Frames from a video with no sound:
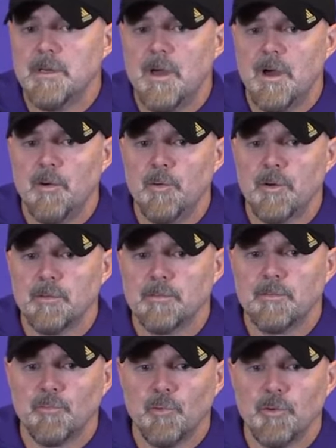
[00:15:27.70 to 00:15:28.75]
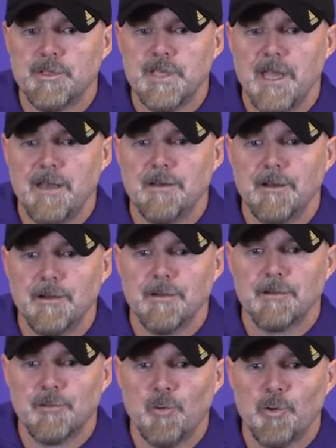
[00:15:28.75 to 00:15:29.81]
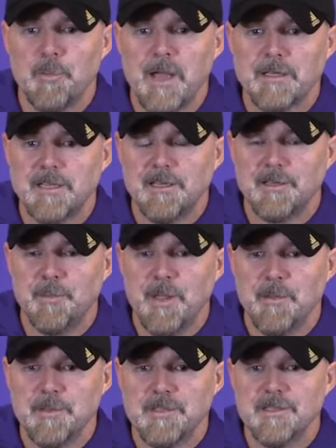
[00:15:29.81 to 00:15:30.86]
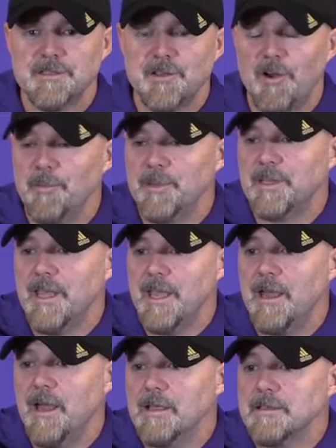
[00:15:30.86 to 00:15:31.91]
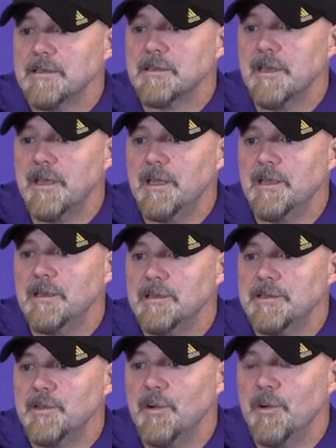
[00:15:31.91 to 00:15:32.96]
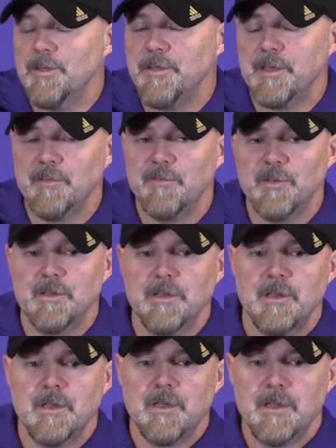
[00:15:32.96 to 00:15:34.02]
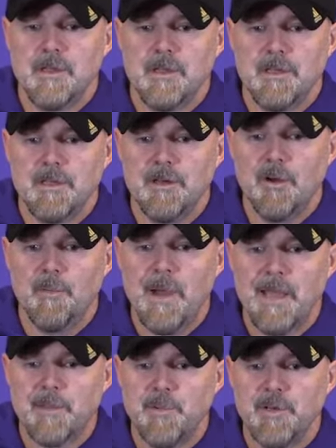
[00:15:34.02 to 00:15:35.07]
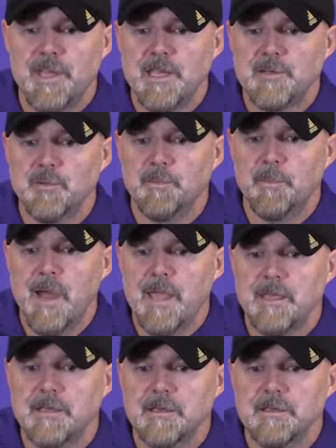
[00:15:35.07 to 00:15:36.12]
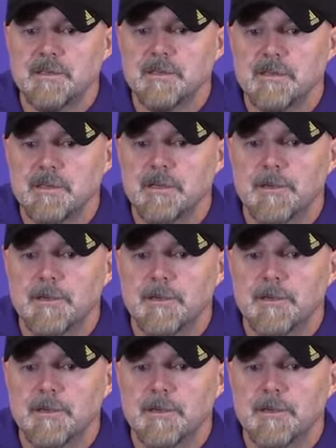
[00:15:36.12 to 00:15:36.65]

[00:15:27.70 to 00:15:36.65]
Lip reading: No, we're Rule 10 in our quarterback 10 commandments is calm and chaos. And so I think if it, you know, my communication with Mike is